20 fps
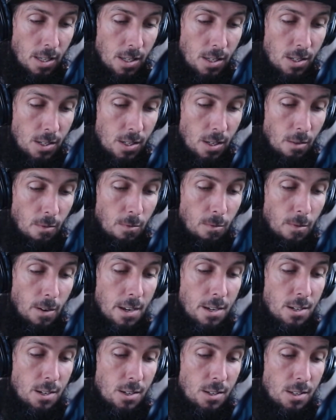
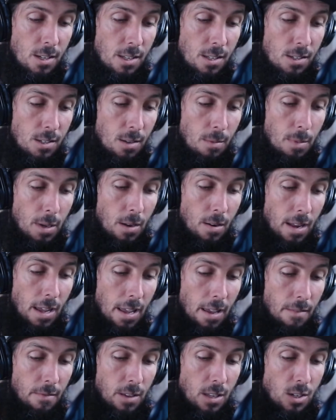self-righteousness about
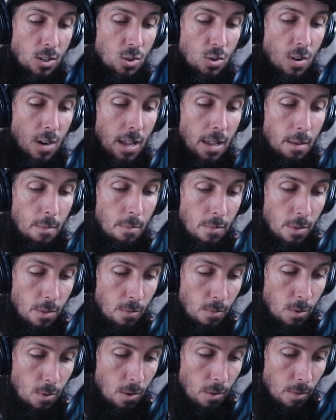having triumphed
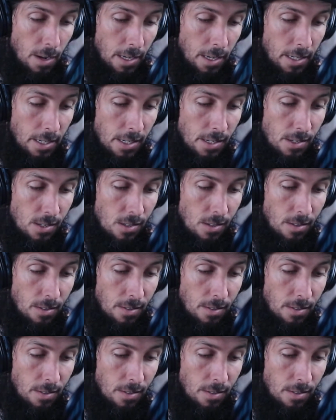through correctness,